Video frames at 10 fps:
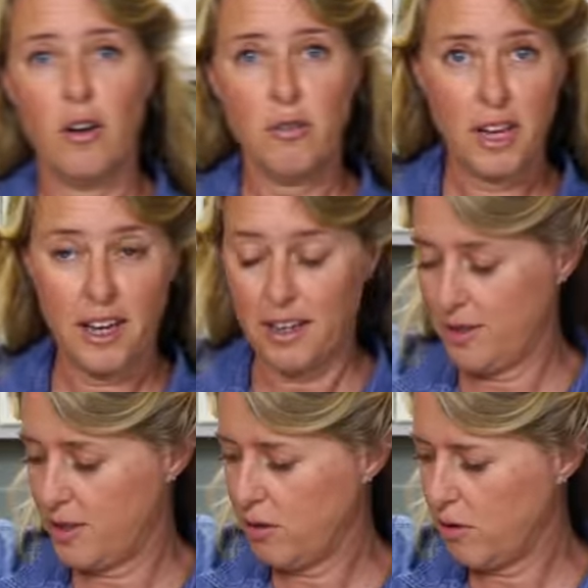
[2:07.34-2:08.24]
Okay,
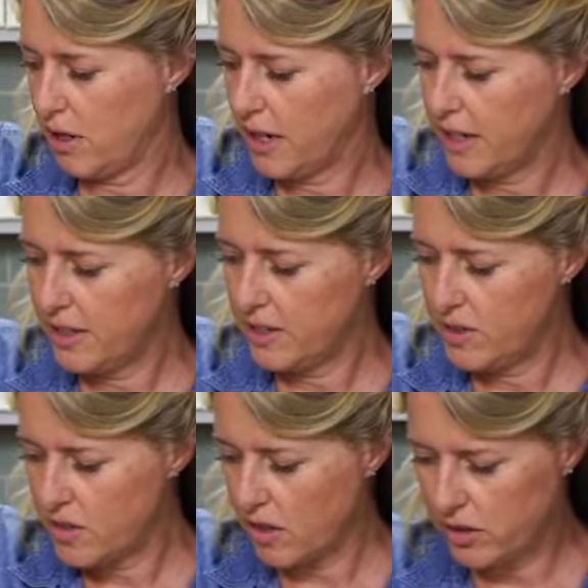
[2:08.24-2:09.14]
so our
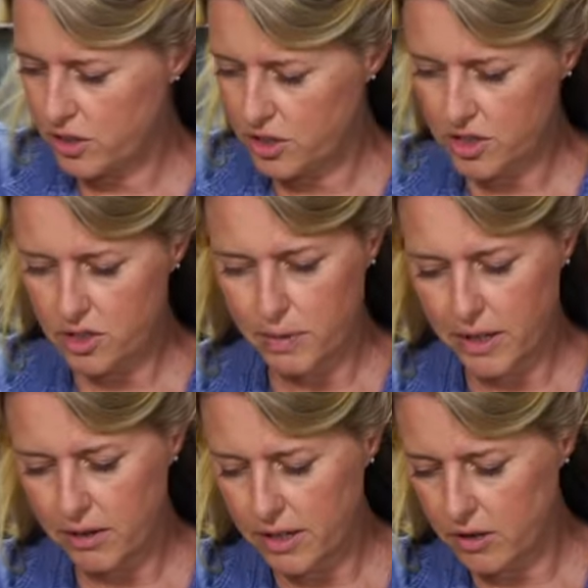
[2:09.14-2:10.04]
onions are just
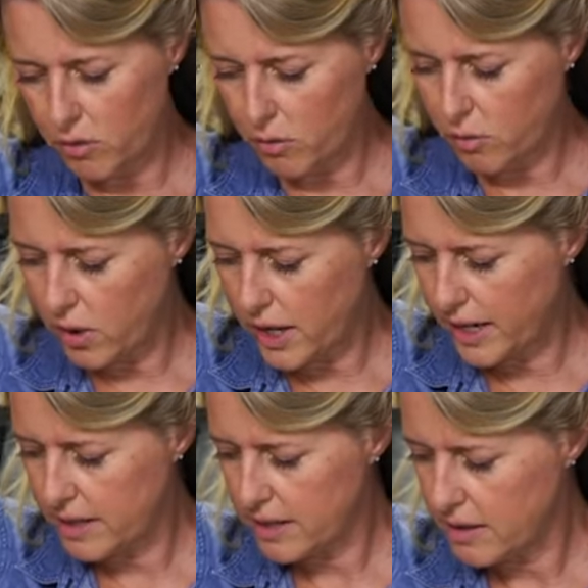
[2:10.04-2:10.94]
about at the
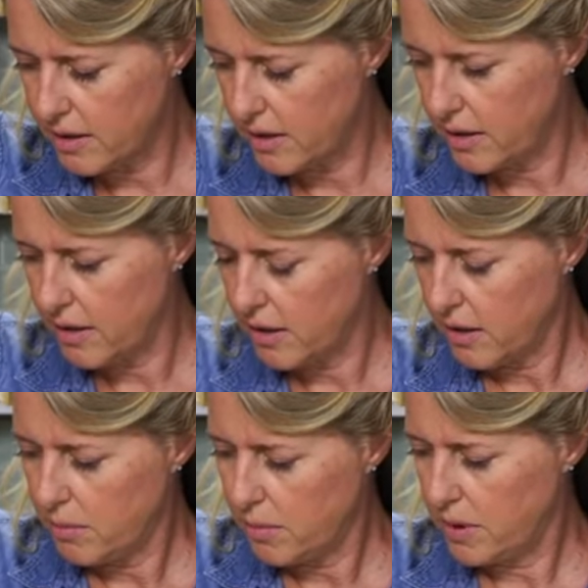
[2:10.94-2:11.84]
right
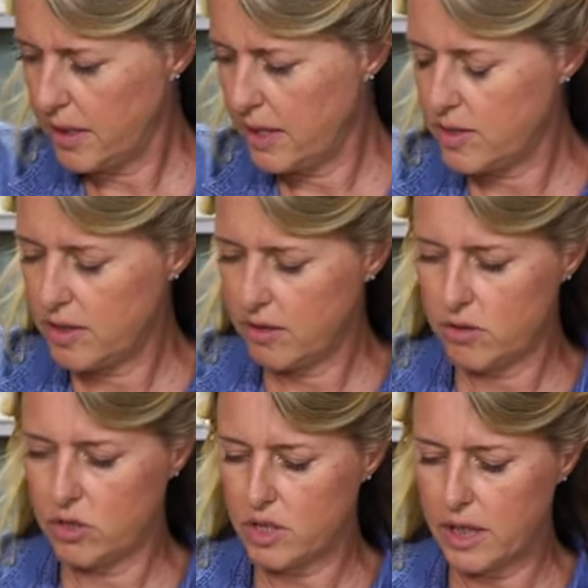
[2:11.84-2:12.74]
place here.
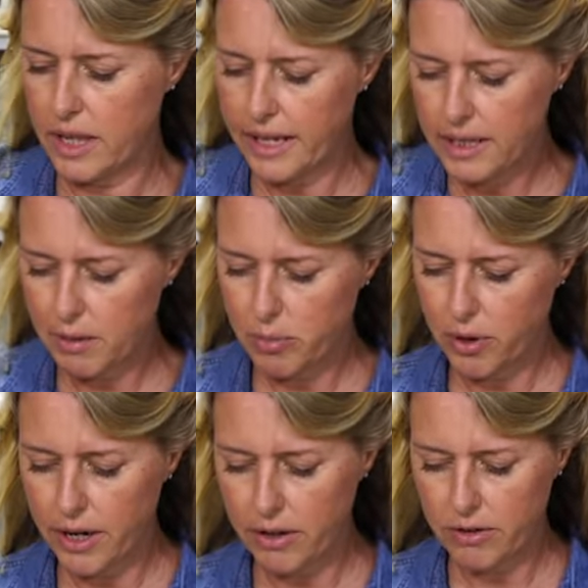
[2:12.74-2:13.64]
They're just lightly
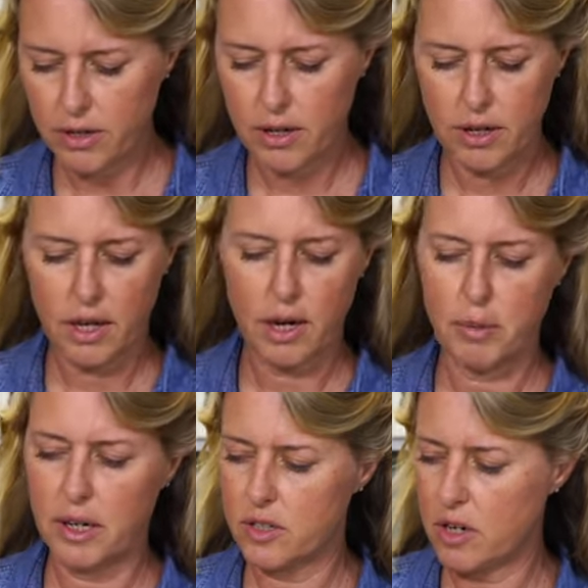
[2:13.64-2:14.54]
browned, and I'm
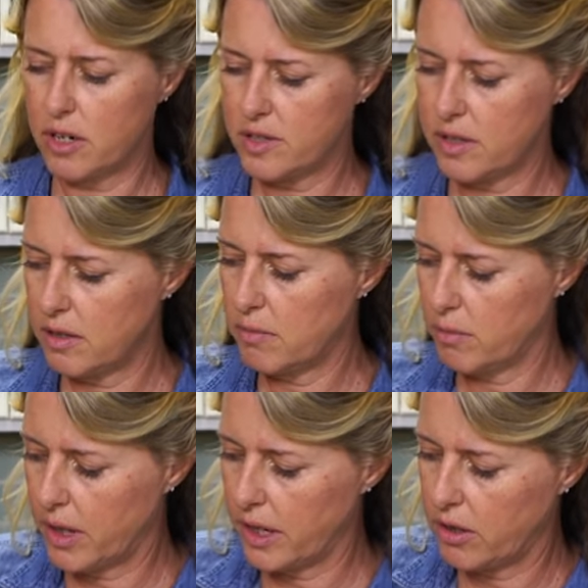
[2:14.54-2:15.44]
gonna toss in
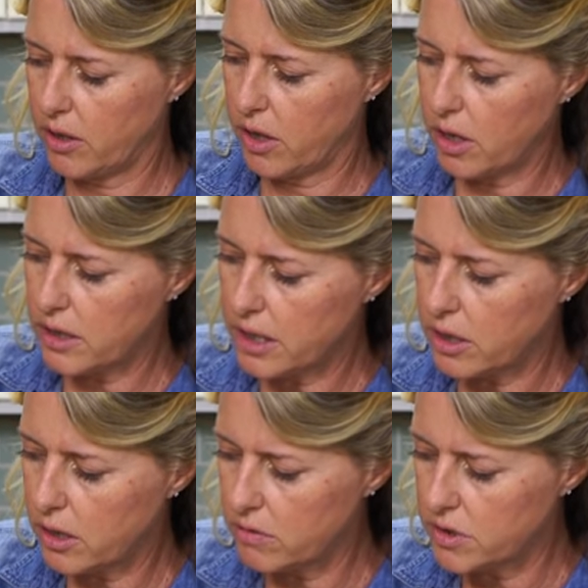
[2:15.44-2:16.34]
my garlic
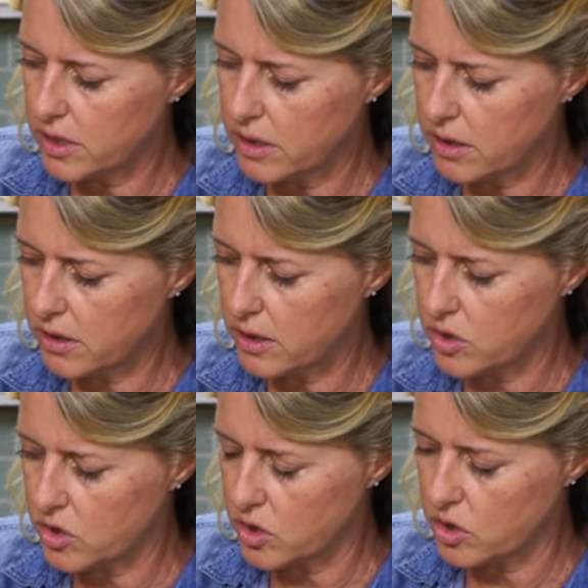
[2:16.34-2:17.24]
cloves here. This
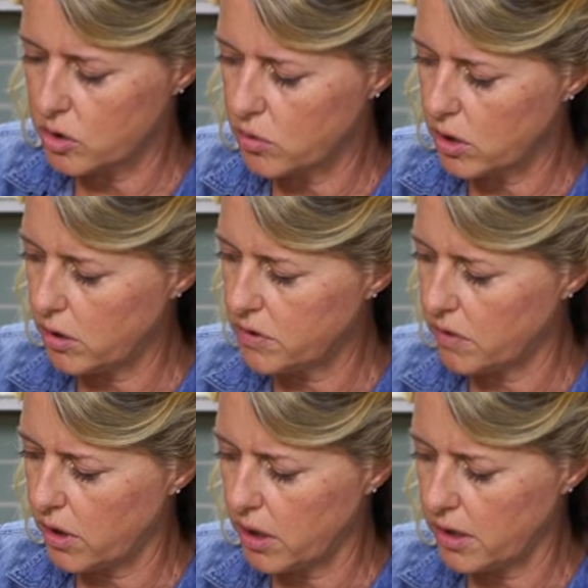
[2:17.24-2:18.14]
is just 2 cloves
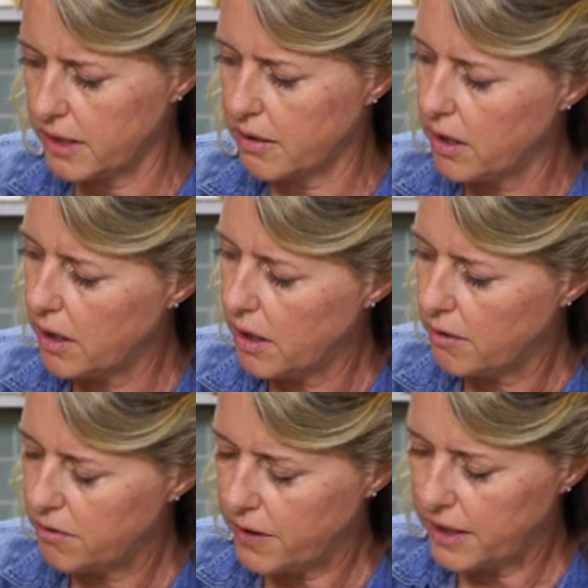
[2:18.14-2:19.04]
of garlic,
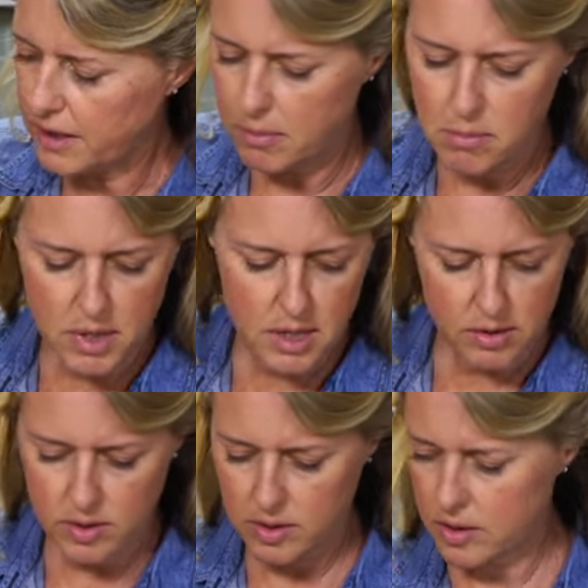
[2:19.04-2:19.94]
finely
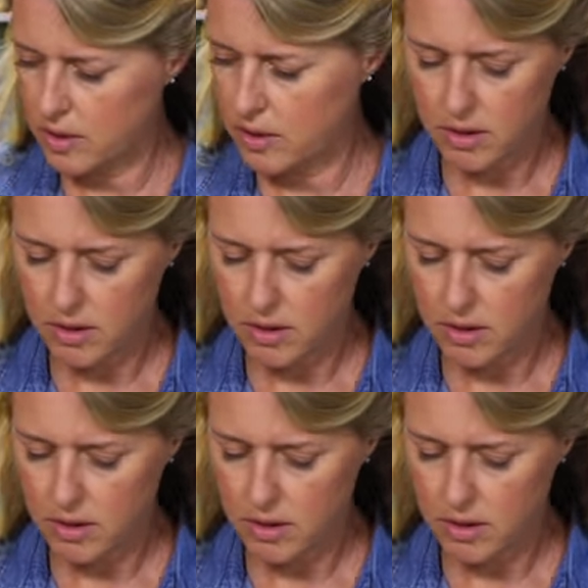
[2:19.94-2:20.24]
minced.